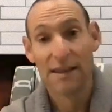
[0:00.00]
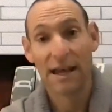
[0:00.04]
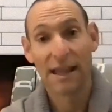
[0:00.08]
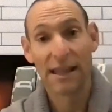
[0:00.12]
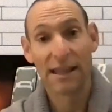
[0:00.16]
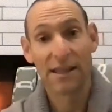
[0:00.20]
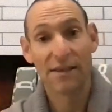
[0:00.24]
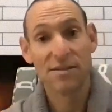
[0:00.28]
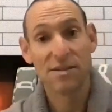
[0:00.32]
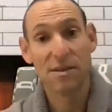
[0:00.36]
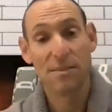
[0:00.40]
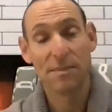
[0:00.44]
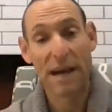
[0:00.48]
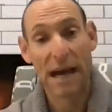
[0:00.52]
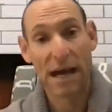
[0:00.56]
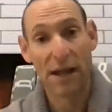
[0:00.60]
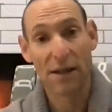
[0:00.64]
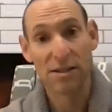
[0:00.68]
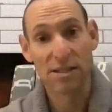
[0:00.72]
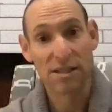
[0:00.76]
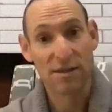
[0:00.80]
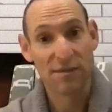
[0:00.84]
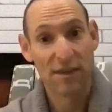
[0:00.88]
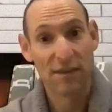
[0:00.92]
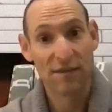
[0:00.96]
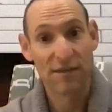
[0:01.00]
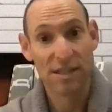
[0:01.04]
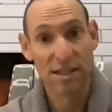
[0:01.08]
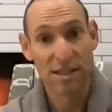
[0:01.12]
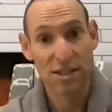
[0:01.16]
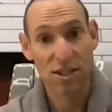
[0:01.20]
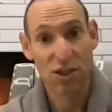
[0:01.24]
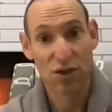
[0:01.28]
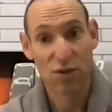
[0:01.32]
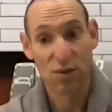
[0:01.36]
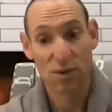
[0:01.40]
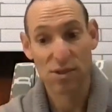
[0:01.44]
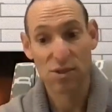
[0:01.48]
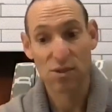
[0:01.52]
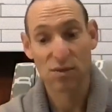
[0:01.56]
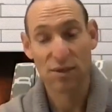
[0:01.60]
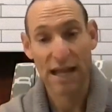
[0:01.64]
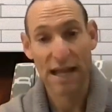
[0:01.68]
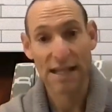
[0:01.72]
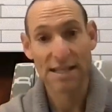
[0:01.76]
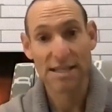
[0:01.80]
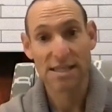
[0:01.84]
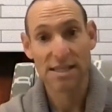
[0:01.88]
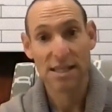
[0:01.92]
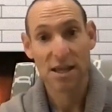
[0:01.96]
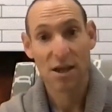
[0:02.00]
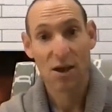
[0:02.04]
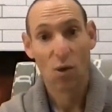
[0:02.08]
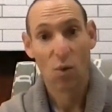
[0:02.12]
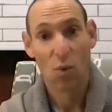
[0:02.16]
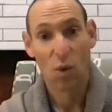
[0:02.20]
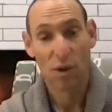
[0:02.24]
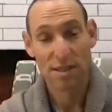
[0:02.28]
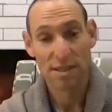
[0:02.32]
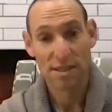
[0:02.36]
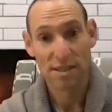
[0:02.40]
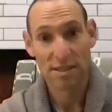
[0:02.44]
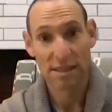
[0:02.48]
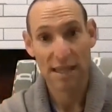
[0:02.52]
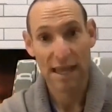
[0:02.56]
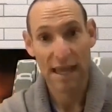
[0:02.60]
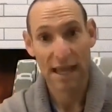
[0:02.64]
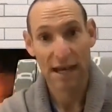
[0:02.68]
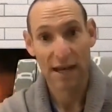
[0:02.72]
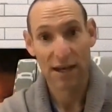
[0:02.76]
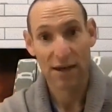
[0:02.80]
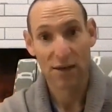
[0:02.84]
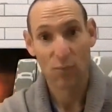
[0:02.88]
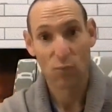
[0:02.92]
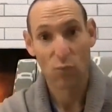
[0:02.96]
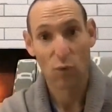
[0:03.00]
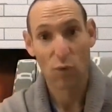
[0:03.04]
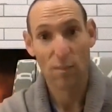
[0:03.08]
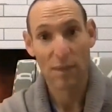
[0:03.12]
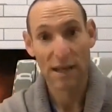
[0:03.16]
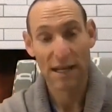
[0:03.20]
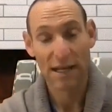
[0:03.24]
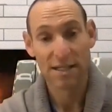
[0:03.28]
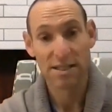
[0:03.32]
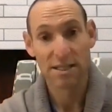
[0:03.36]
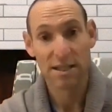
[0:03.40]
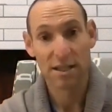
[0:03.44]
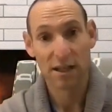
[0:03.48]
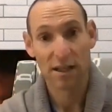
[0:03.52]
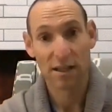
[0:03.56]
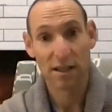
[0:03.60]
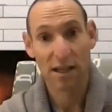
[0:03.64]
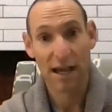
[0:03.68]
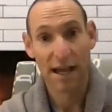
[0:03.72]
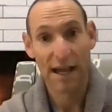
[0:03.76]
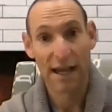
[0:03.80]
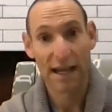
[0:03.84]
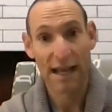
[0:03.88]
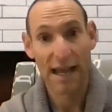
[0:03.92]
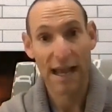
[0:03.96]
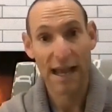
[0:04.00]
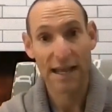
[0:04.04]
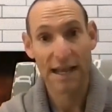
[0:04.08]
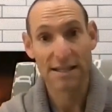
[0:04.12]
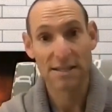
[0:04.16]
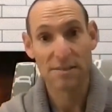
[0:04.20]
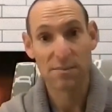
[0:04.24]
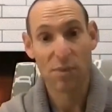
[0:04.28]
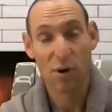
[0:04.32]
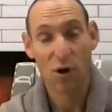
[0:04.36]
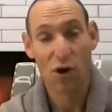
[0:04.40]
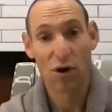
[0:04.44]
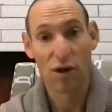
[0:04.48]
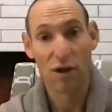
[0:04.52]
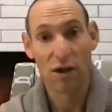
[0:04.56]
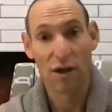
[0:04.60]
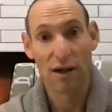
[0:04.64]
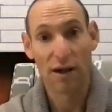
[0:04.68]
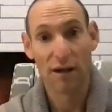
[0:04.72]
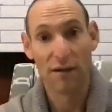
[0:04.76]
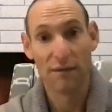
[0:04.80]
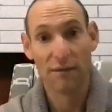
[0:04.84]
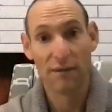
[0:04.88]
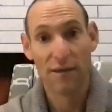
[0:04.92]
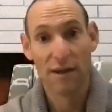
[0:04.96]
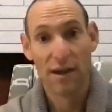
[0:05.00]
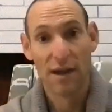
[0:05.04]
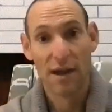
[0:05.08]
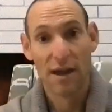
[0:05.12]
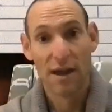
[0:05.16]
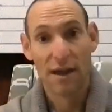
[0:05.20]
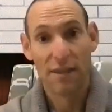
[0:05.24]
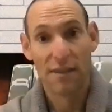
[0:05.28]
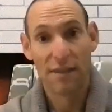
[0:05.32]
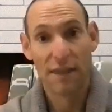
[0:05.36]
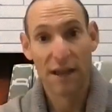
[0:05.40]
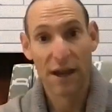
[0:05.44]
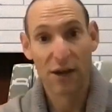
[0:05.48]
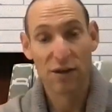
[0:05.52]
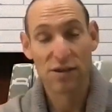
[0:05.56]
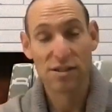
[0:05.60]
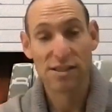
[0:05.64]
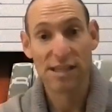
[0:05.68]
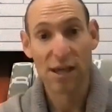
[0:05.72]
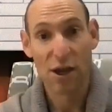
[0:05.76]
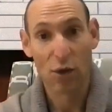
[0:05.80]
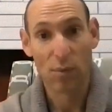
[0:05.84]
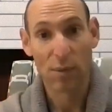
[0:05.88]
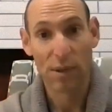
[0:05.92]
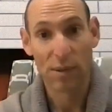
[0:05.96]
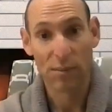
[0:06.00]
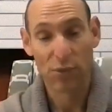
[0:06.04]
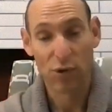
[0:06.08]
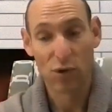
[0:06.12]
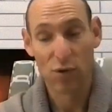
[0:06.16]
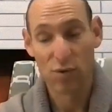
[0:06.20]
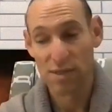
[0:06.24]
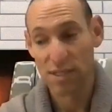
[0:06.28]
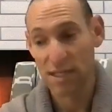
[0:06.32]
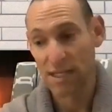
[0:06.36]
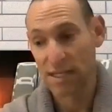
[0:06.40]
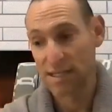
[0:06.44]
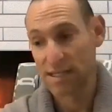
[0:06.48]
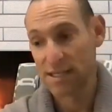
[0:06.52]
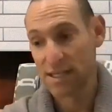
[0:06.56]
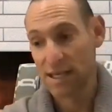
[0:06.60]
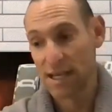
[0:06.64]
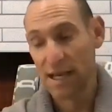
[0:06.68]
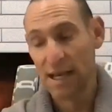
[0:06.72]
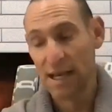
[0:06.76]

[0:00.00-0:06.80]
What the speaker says: That leaves a balance of 52. And so that's what's then remitted to the client as part of their settlement proceeds.